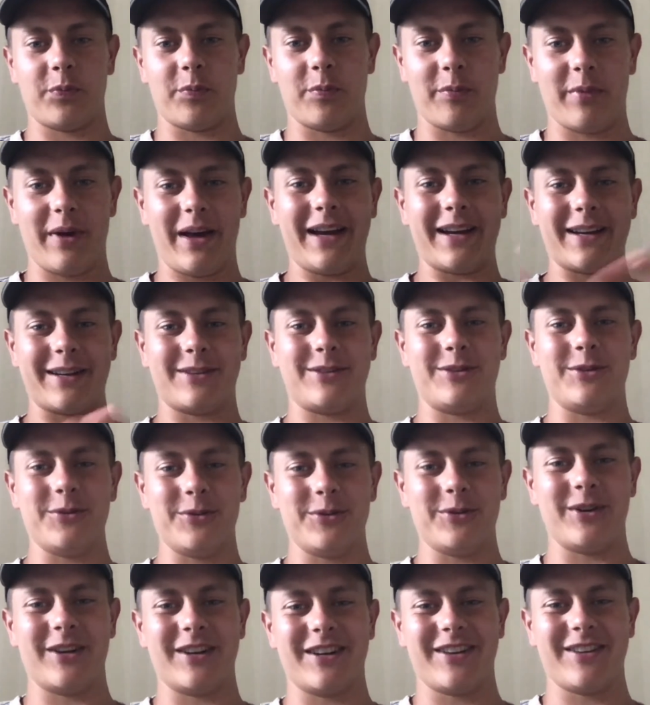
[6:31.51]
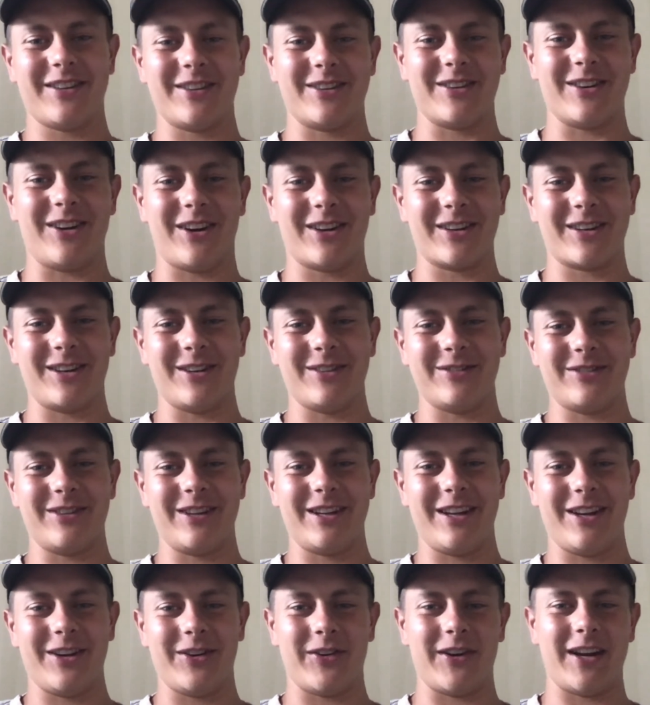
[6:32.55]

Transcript: back to another Gawk video.